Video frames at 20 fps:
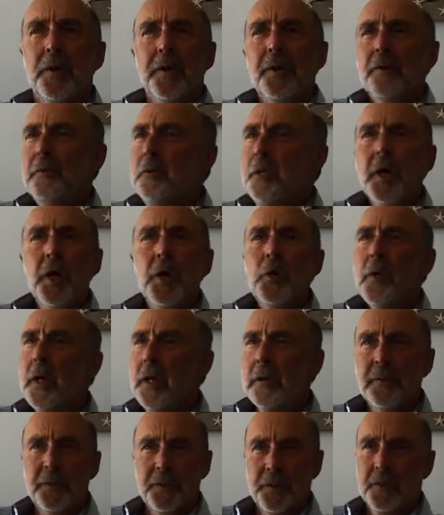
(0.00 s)
I don't know
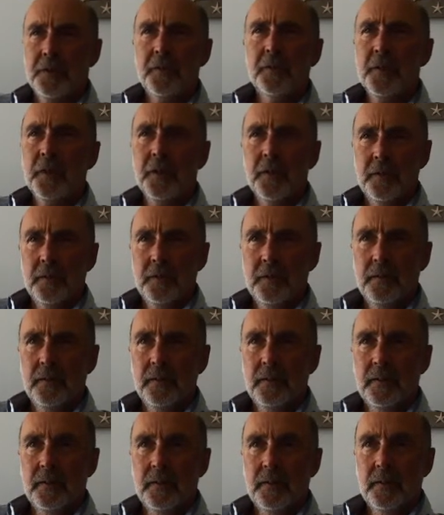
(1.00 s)
how it's going to go.
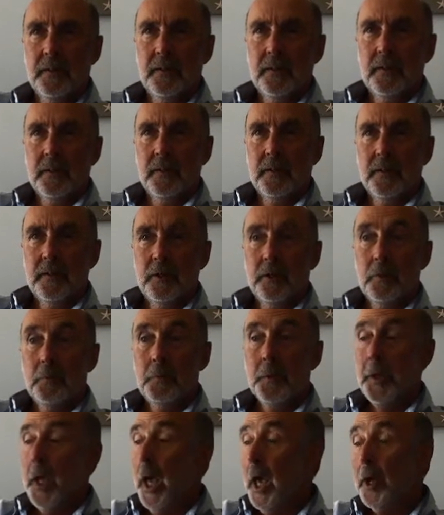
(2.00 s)
Right, right.
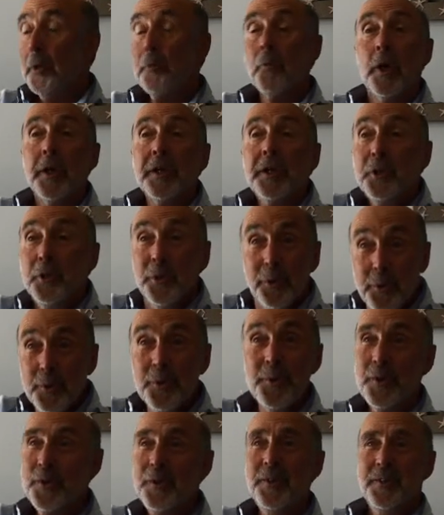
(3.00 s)
But how do I
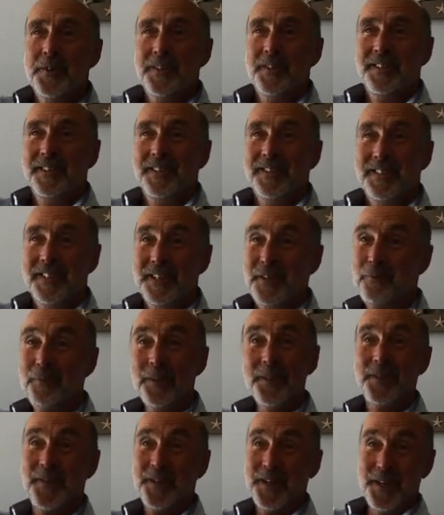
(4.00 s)
use it
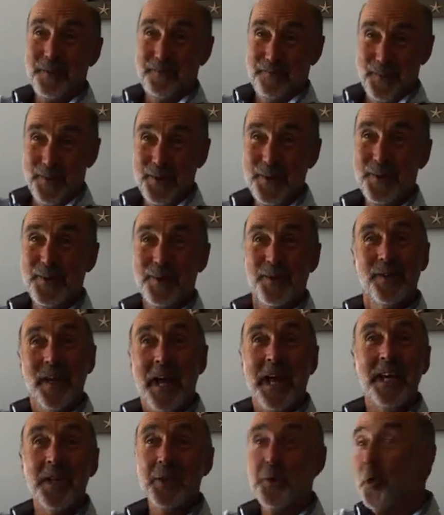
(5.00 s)
once that person
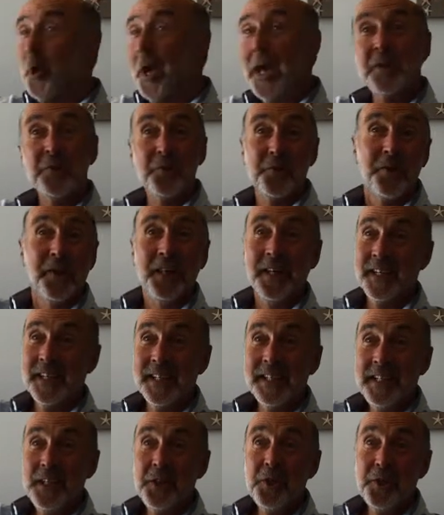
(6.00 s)
has or hasn't
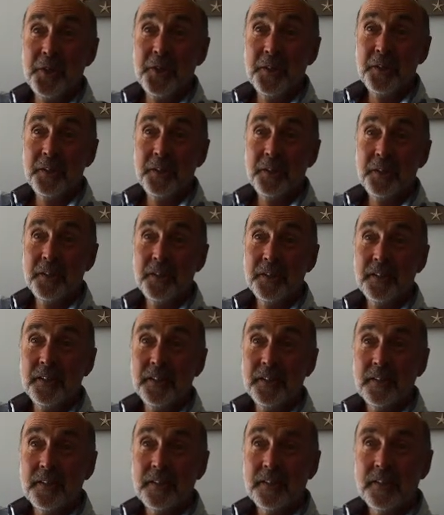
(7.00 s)
engaged in it
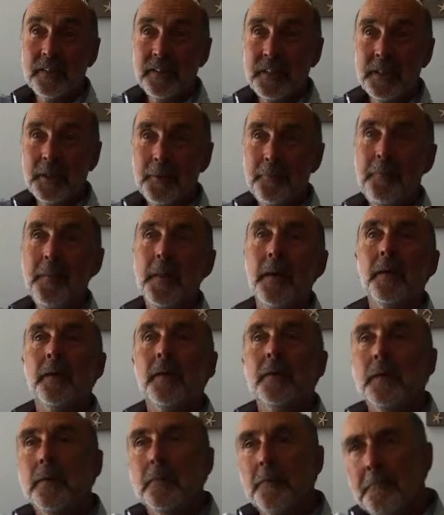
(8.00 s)
um,
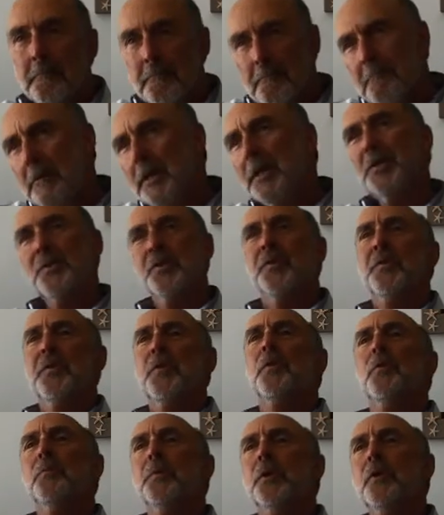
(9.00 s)
makes the
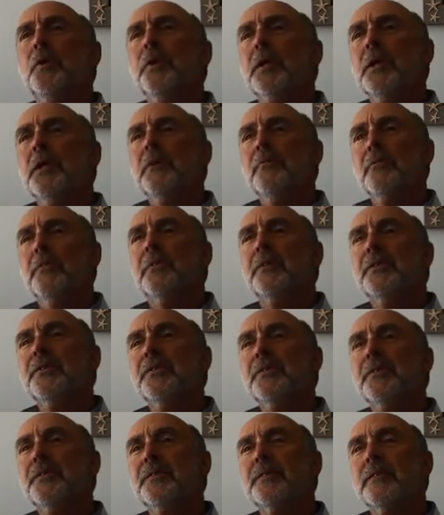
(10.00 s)
therapeutic
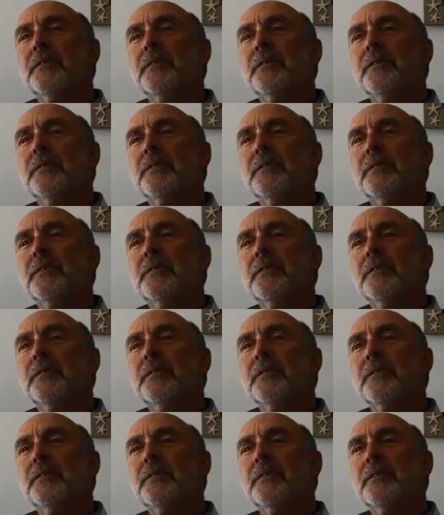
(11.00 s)
difference.